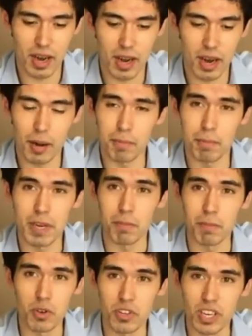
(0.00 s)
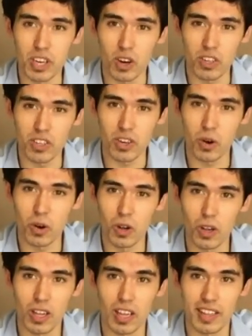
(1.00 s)
a big music concert
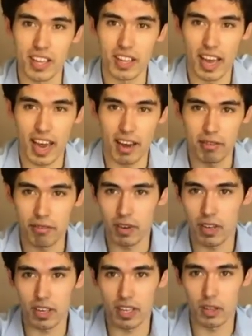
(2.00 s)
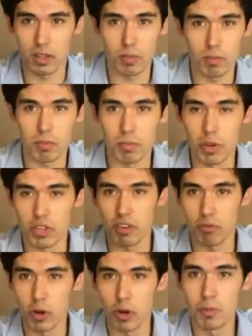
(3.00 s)
hall, and then they have uh, little music
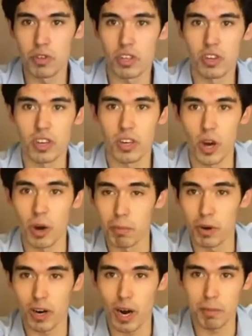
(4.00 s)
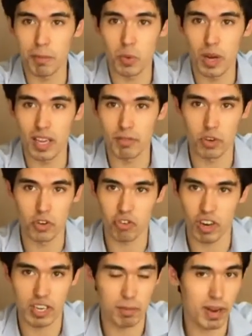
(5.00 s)
rooms that you can go and book up as well if you're just
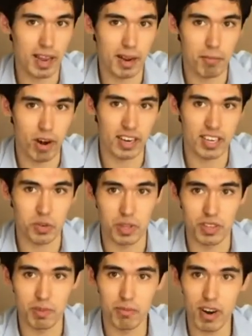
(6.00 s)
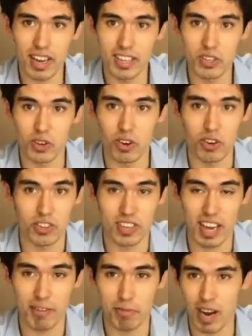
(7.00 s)
trying to pl- practice with some friends, or also to
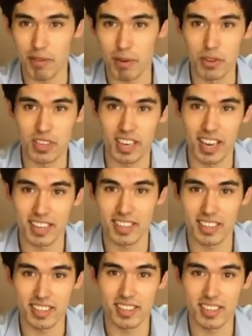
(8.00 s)
have private music lessons.